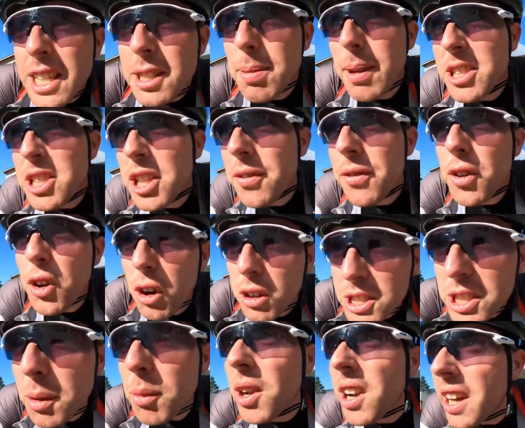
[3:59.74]
especially if you've
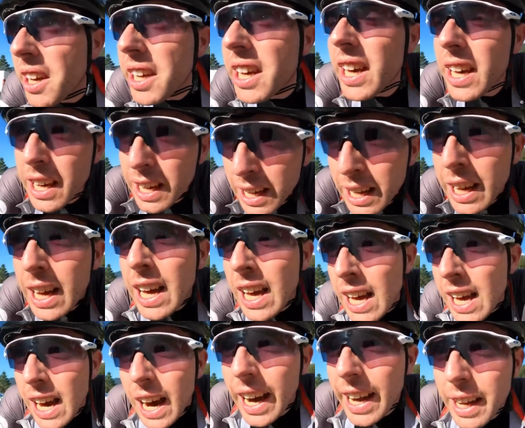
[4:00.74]
got someone like
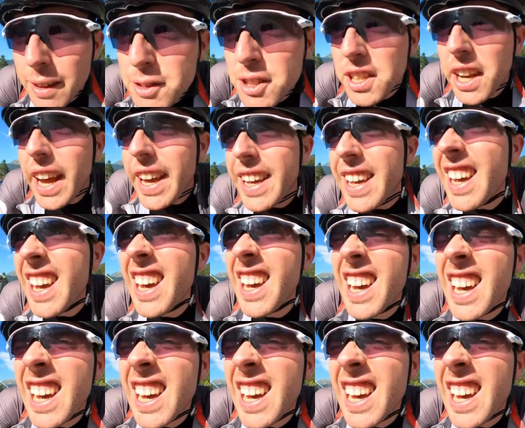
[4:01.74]
I have today.